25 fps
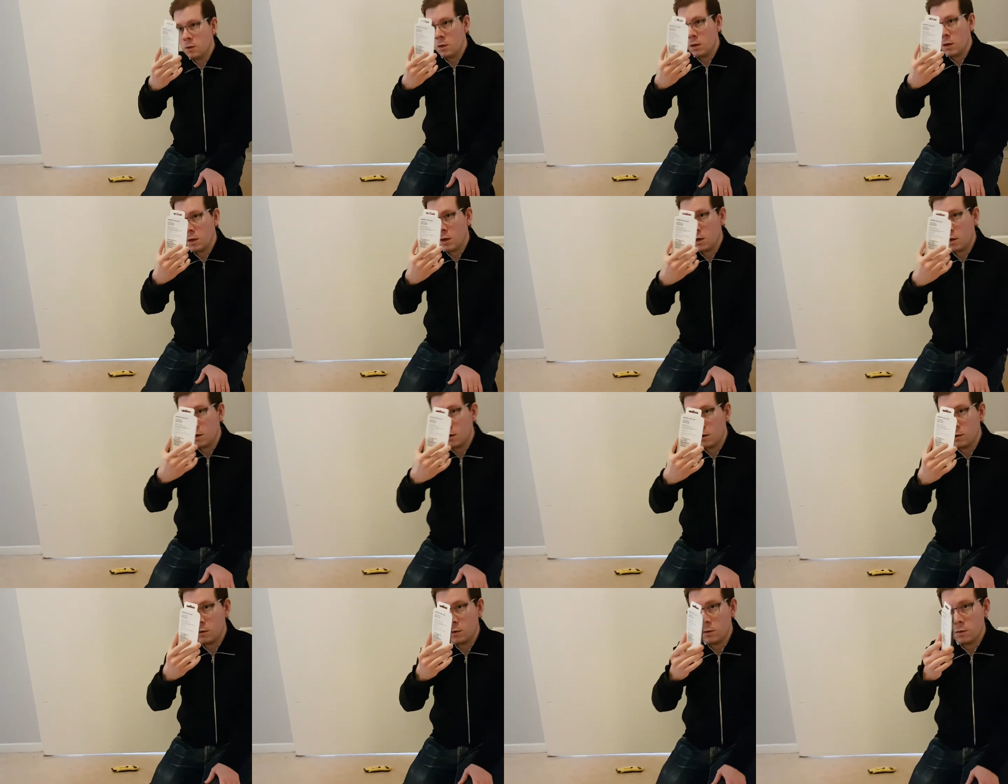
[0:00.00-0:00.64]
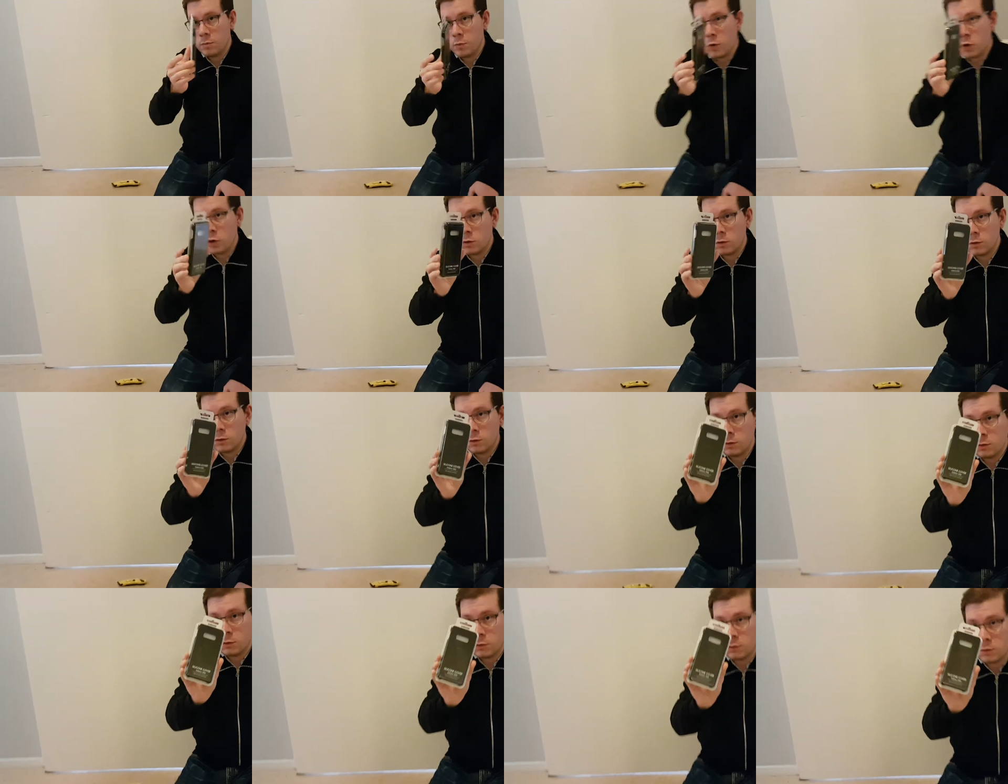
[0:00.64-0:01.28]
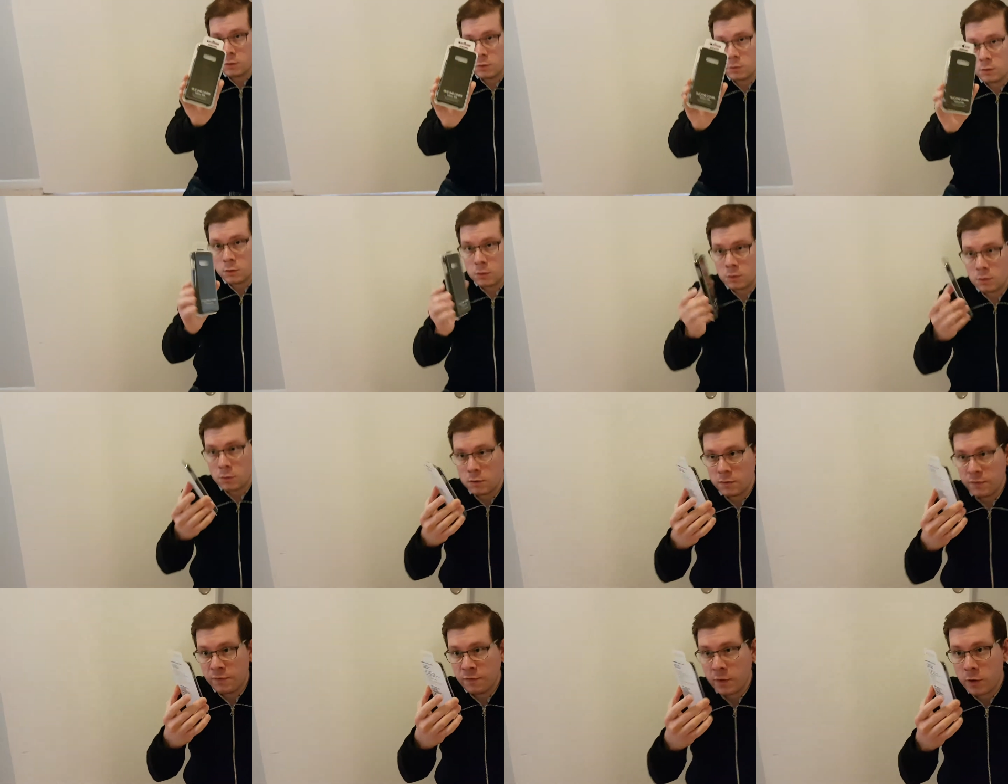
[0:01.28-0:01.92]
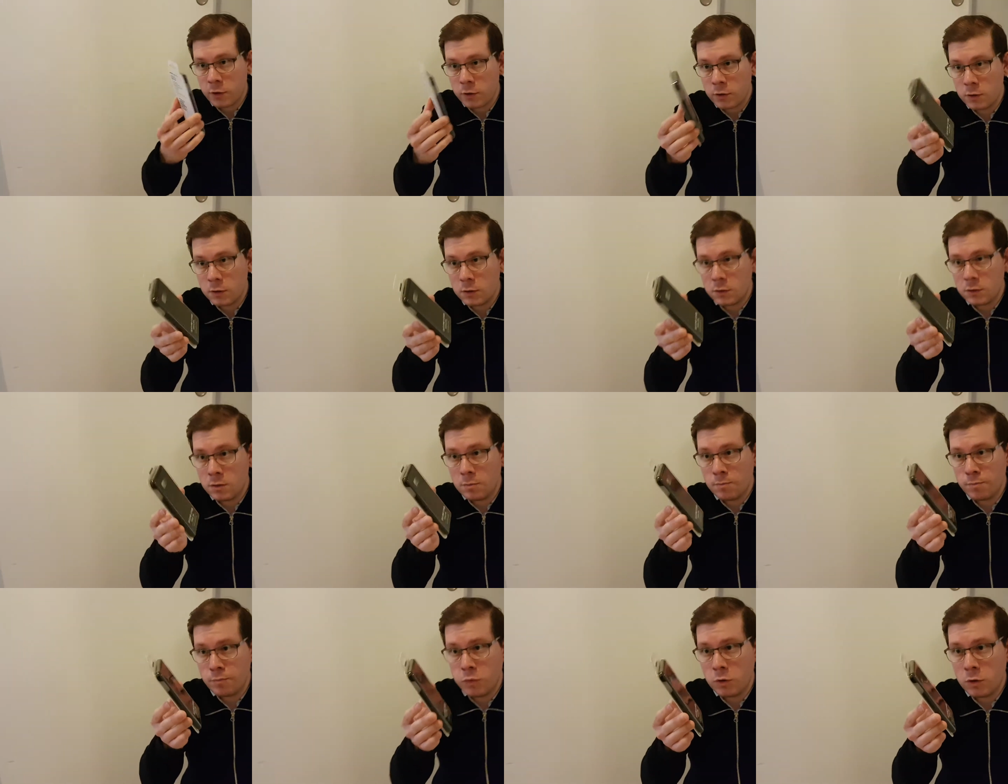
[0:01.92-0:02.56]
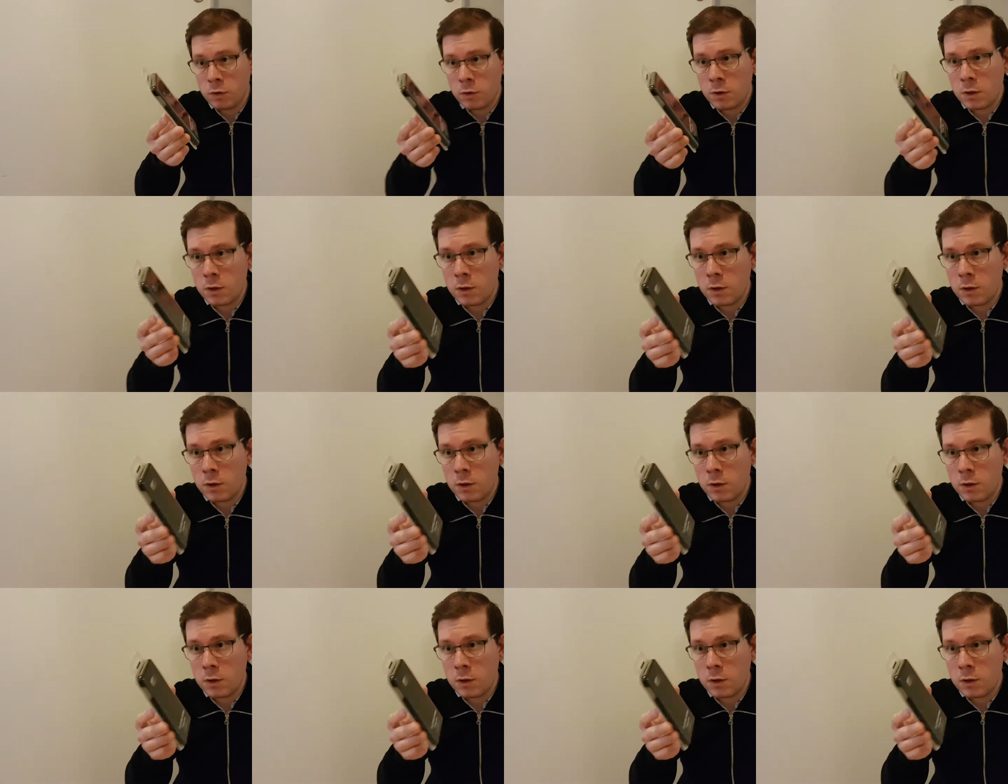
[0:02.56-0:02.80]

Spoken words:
And the box is fairly simple